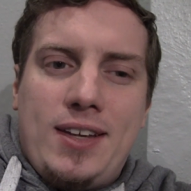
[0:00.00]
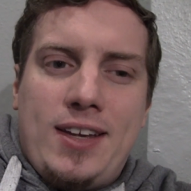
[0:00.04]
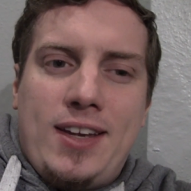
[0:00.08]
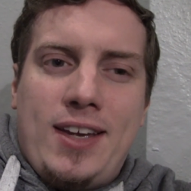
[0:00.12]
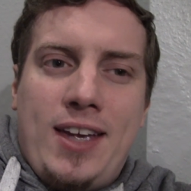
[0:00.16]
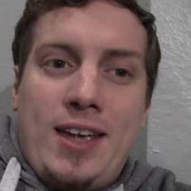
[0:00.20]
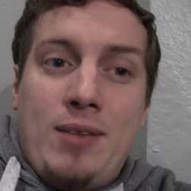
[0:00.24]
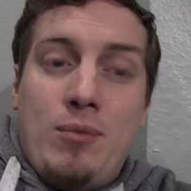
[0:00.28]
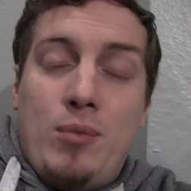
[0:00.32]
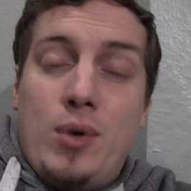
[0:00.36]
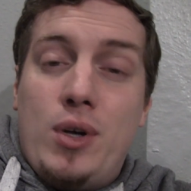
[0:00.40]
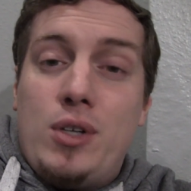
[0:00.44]

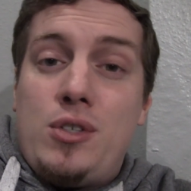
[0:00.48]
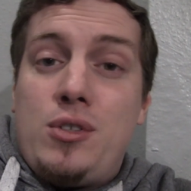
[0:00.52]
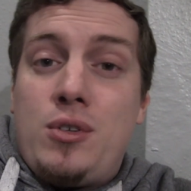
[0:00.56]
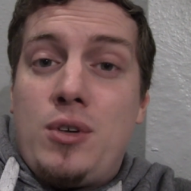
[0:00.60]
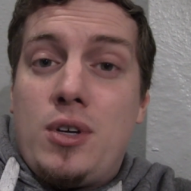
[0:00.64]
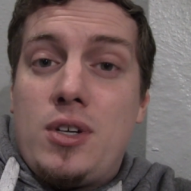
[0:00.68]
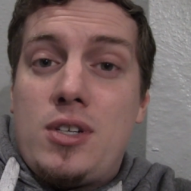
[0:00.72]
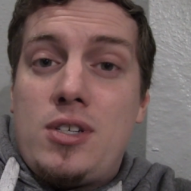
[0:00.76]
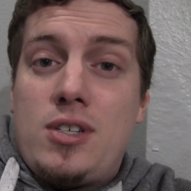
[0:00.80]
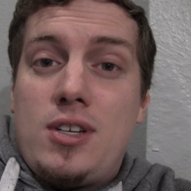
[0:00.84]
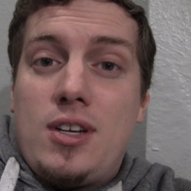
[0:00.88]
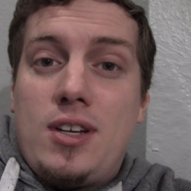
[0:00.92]
in
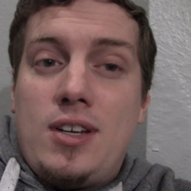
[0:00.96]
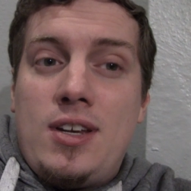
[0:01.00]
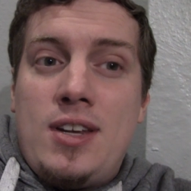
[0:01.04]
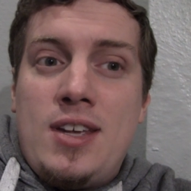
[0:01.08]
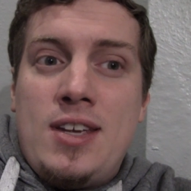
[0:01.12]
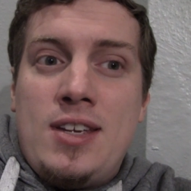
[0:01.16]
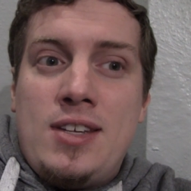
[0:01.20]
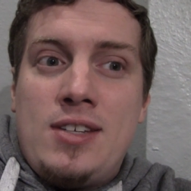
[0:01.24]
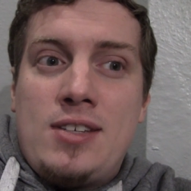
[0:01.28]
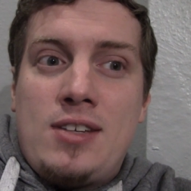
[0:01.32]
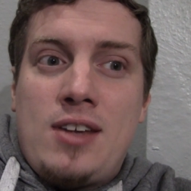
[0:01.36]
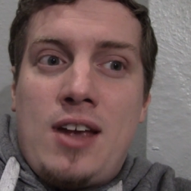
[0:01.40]
which
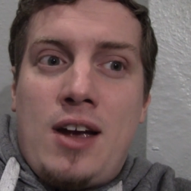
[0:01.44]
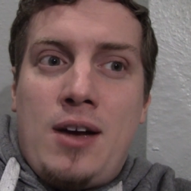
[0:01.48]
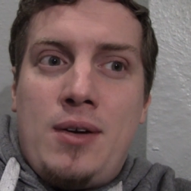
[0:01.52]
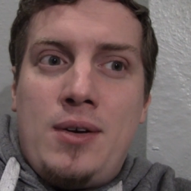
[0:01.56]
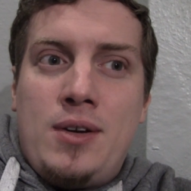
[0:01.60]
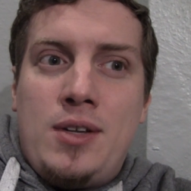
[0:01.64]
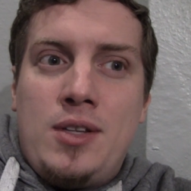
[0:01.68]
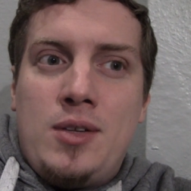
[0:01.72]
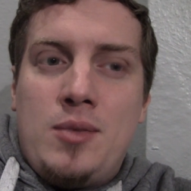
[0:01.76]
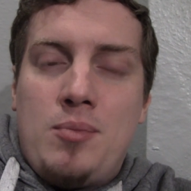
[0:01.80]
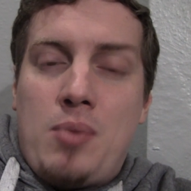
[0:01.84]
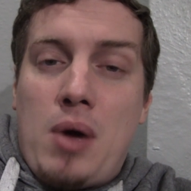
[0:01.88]
Christian is
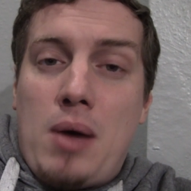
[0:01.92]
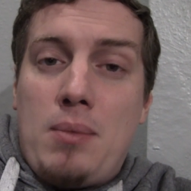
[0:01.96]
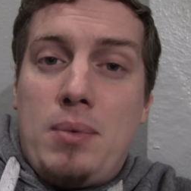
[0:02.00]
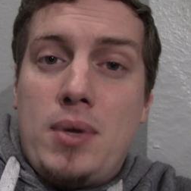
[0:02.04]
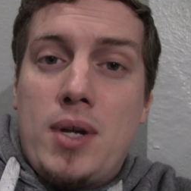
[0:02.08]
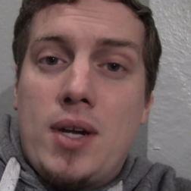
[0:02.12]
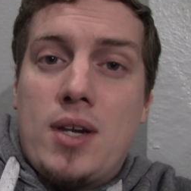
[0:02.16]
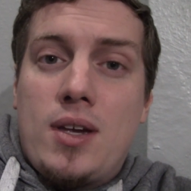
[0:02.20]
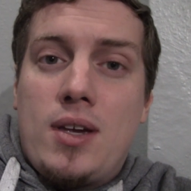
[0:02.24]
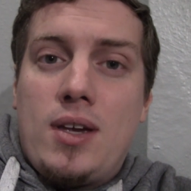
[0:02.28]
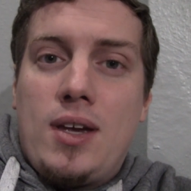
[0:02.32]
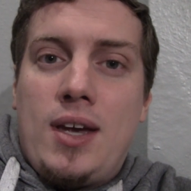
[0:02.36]
out in the
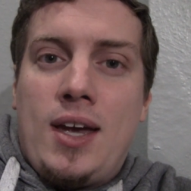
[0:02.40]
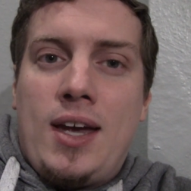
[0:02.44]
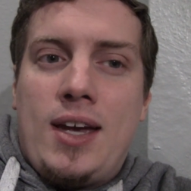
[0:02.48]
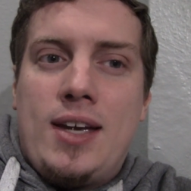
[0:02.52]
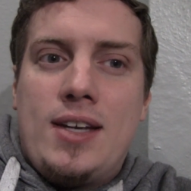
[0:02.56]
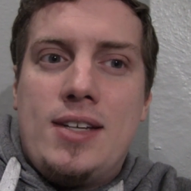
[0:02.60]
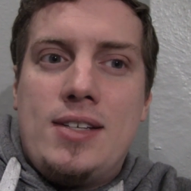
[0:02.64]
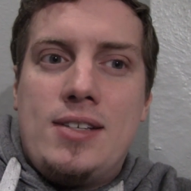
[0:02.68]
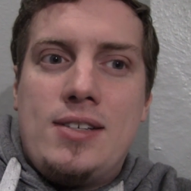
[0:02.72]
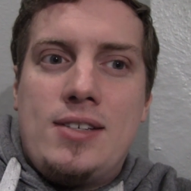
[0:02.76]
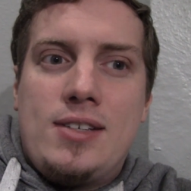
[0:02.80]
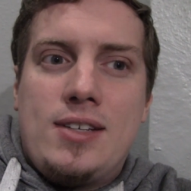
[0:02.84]
public
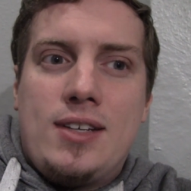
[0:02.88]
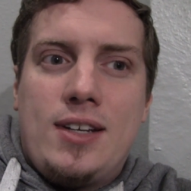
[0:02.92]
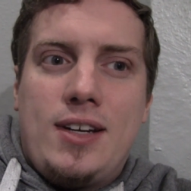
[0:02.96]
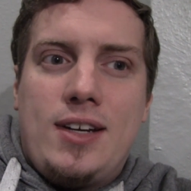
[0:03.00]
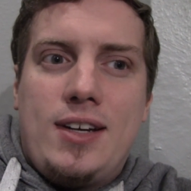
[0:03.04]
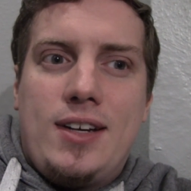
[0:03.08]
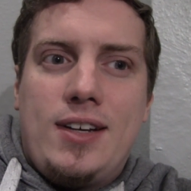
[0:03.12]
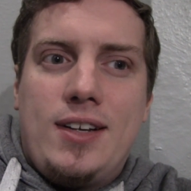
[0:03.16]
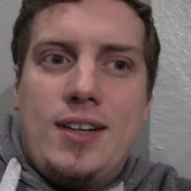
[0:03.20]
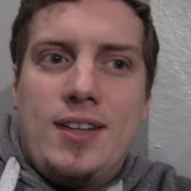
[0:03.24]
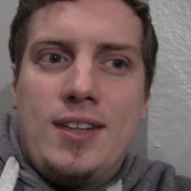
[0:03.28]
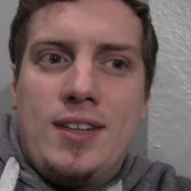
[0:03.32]
and
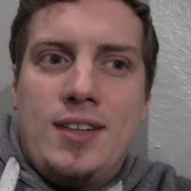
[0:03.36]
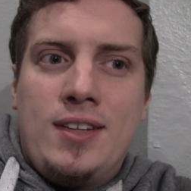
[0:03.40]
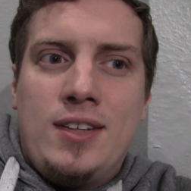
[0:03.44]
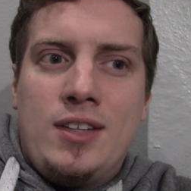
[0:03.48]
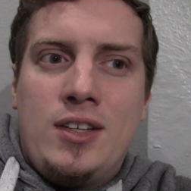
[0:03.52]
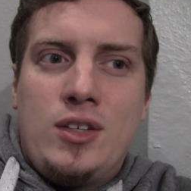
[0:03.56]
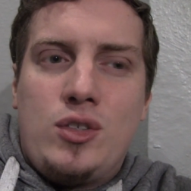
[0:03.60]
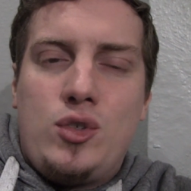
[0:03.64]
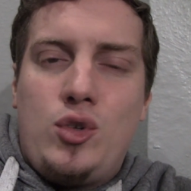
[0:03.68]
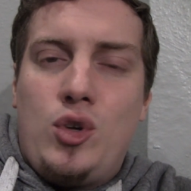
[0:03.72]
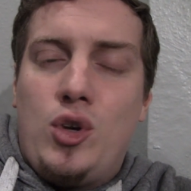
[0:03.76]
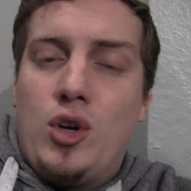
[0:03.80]
uh,
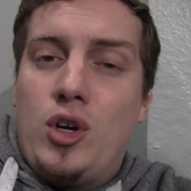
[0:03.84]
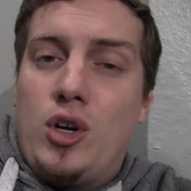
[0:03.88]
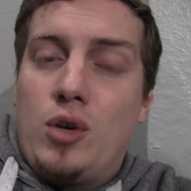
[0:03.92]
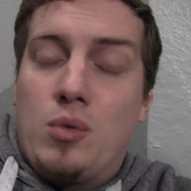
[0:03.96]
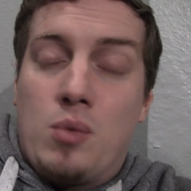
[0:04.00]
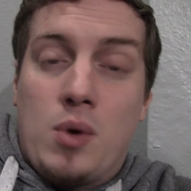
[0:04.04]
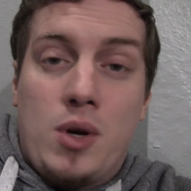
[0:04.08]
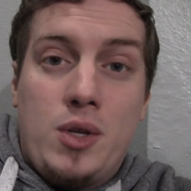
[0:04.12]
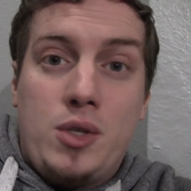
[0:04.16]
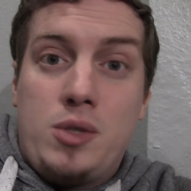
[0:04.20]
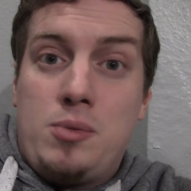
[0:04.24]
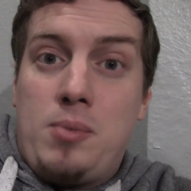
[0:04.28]
this
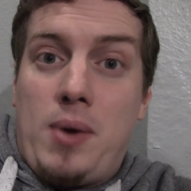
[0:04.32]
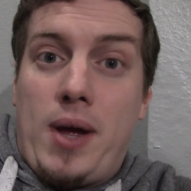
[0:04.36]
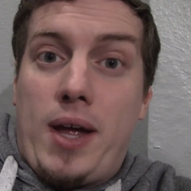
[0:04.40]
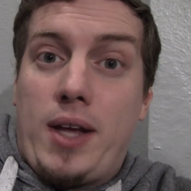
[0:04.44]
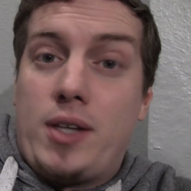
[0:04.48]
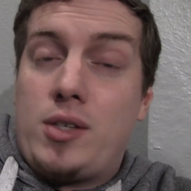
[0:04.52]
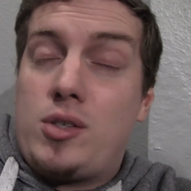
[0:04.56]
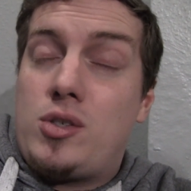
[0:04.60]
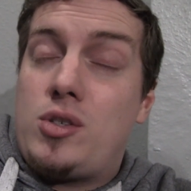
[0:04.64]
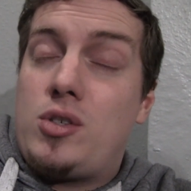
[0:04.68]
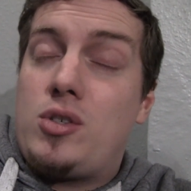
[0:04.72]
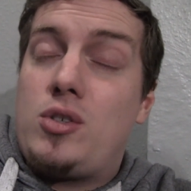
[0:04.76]
girl runs
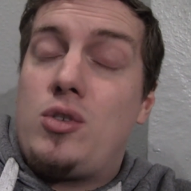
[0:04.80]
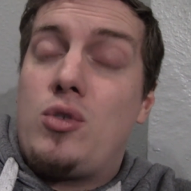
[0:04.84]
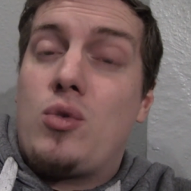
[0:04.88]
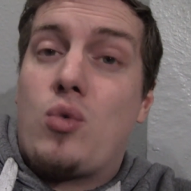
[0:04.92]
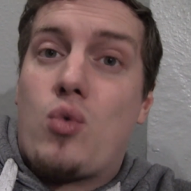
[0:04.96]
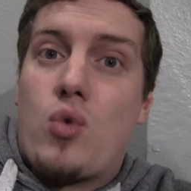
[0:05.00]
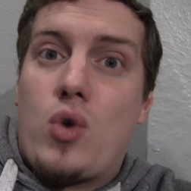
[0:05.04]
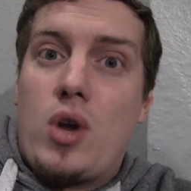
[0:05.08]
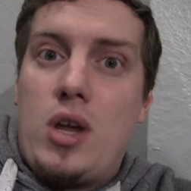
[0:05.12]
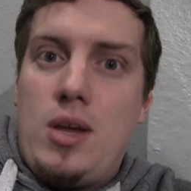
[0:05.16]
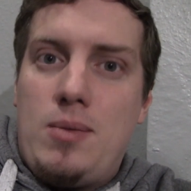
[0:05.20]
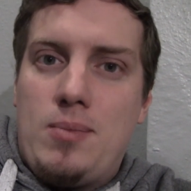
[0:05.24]
past
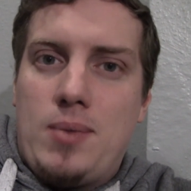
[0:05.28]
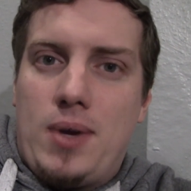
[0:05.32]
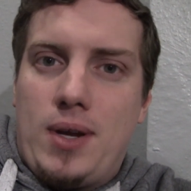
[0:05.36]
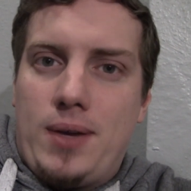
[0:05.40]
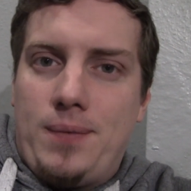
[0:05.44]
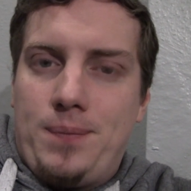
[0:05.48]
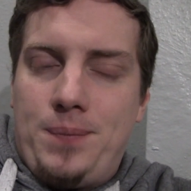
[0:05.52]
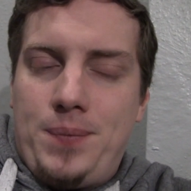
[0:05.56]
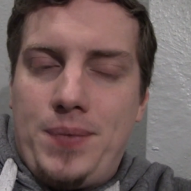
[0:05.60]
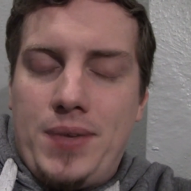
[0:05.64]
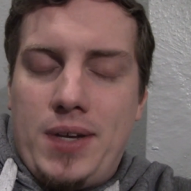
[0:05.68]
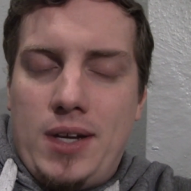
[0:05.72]

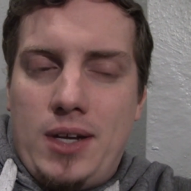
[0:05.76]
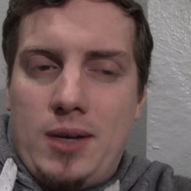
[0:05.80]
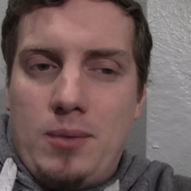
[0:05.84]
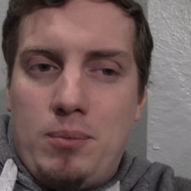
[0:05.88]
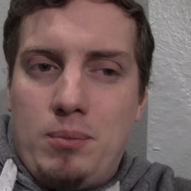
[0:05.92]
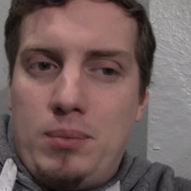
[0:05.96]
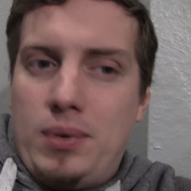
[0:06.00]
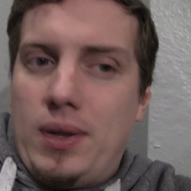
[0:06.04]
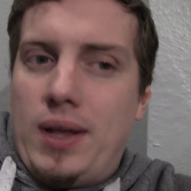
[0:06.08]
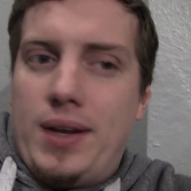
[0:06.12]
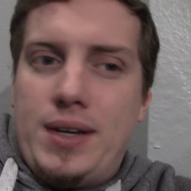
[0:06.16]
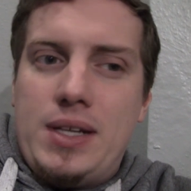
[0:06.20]
screaming
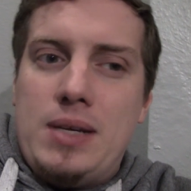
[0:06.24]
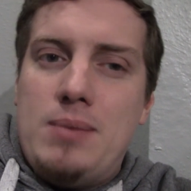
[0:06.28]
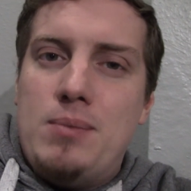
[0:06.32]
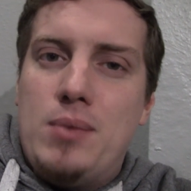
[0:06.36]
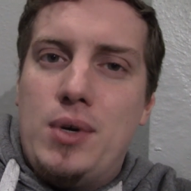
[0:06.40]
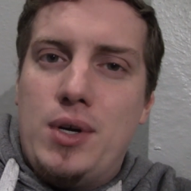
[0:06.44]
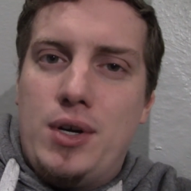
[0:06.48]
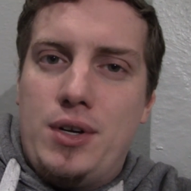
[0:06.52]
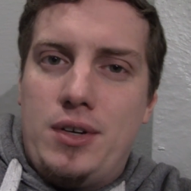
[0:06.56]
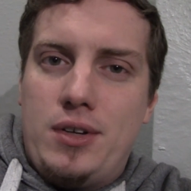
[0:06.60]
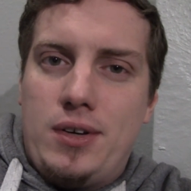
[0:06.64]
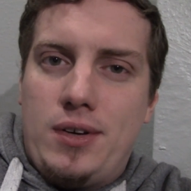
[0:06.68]
bloody
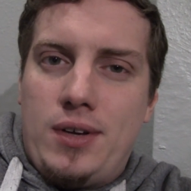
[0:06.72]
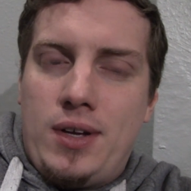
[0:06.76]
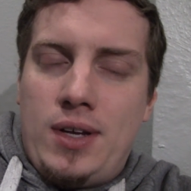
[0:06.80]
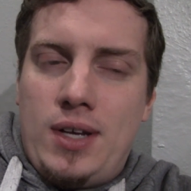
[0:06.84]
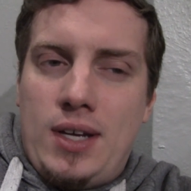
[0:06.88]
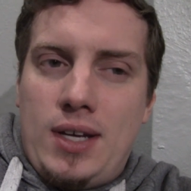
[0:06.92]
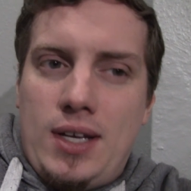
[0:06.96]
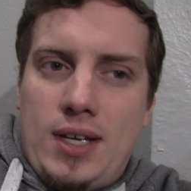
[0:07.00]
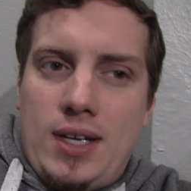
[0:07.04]
murder